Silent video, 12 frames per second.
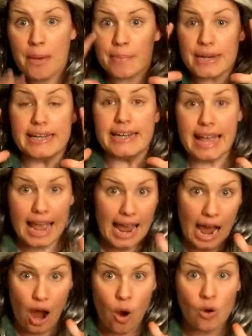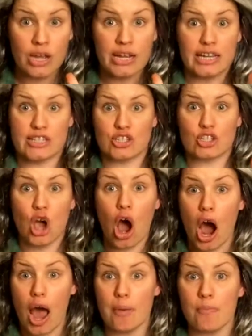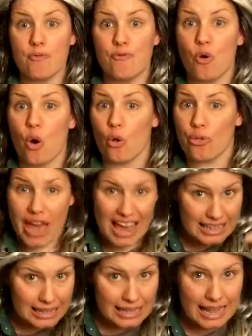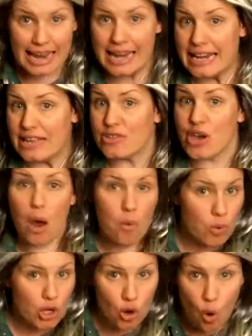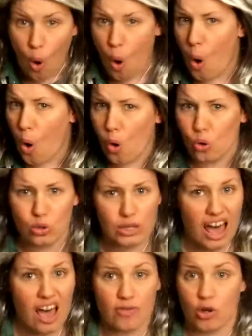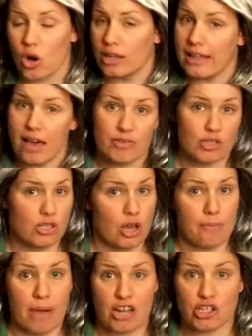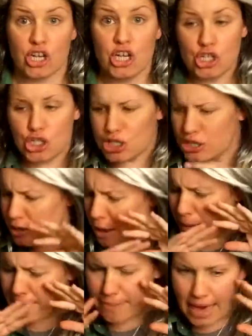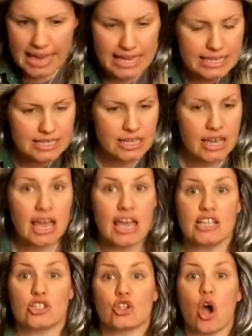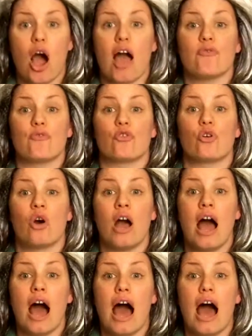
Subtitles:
But now it's time for that lady that we all love, and I love her so much. She's amazing. It's time for